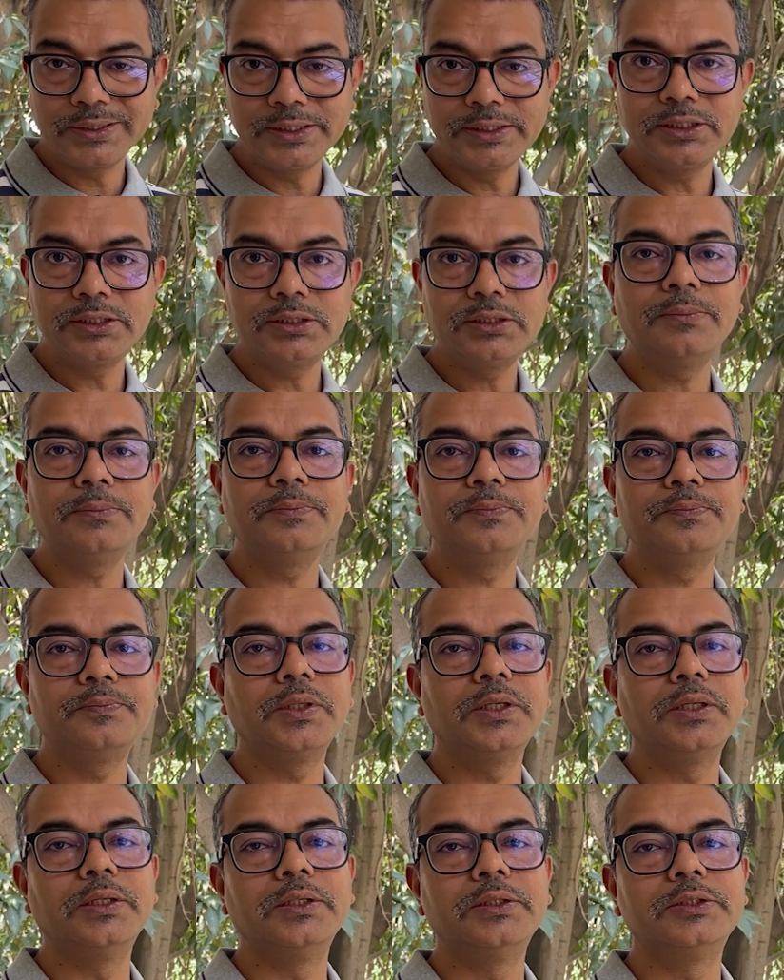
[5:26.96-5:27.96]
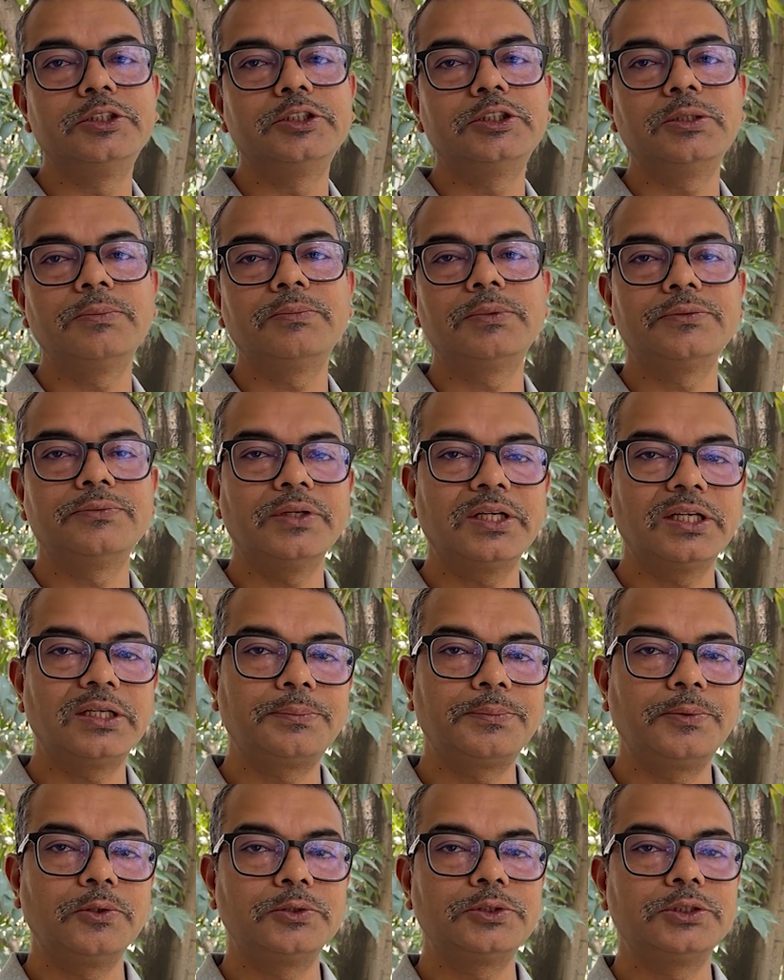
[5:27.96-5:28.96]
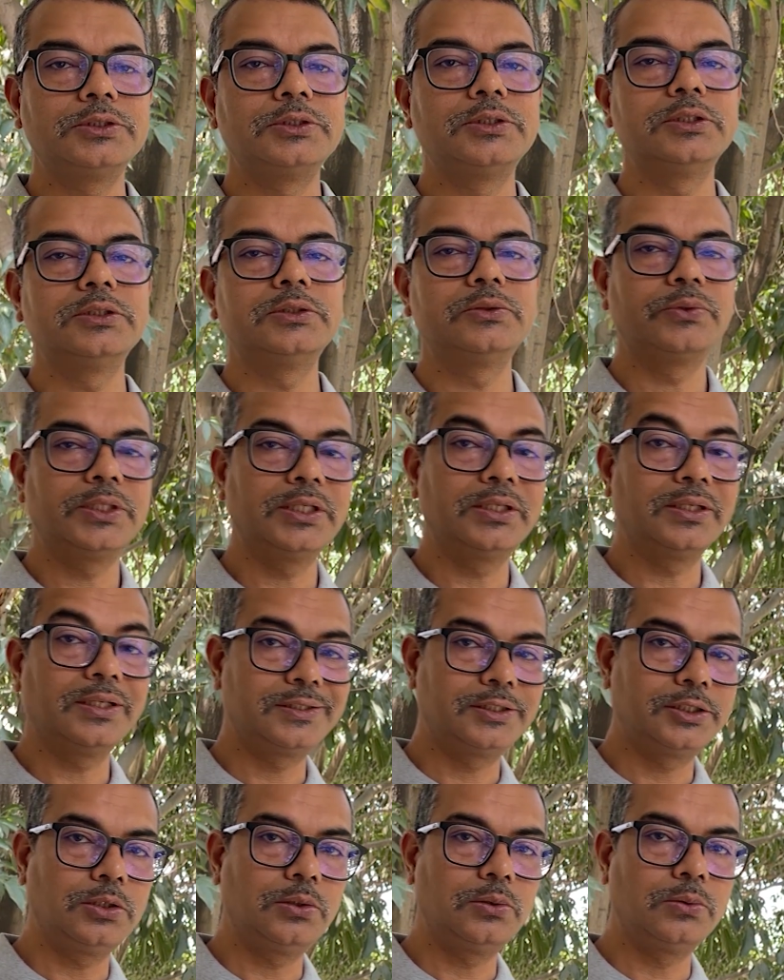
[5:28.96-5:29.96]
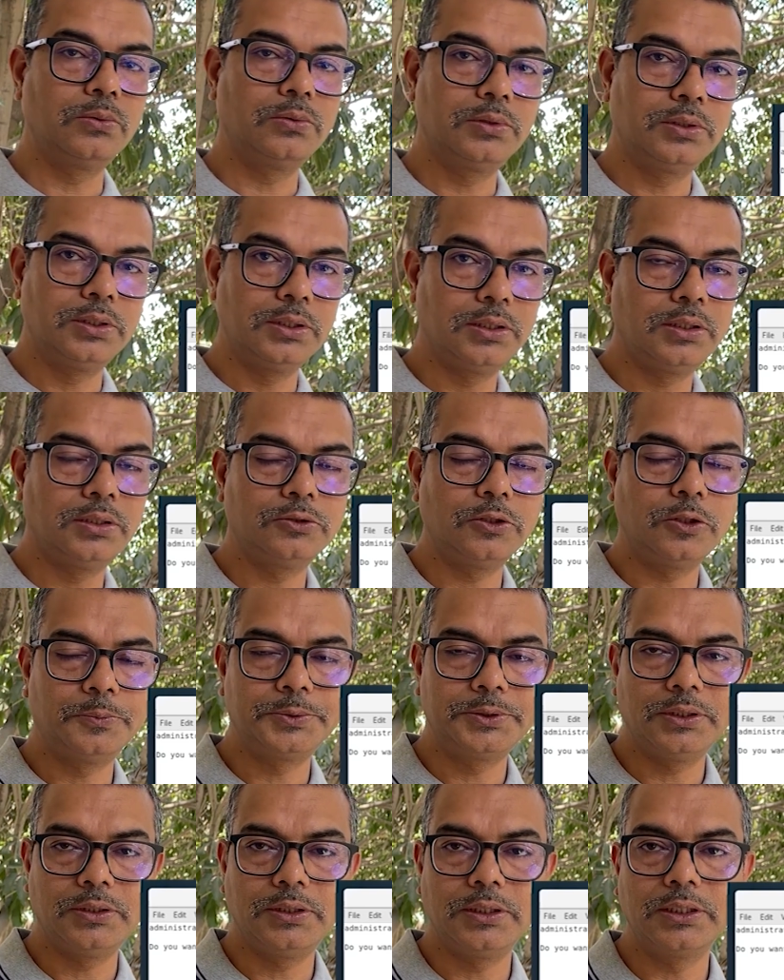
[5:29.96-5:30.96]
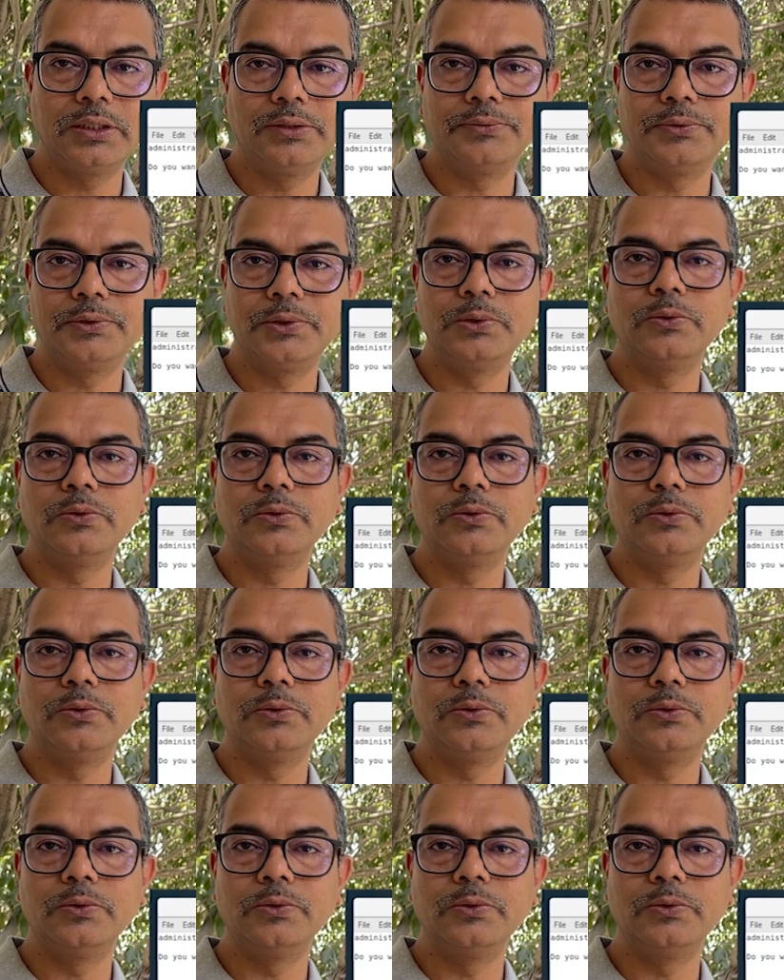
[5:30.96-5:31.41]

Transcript: Even system defined procedures we can exclude. There is option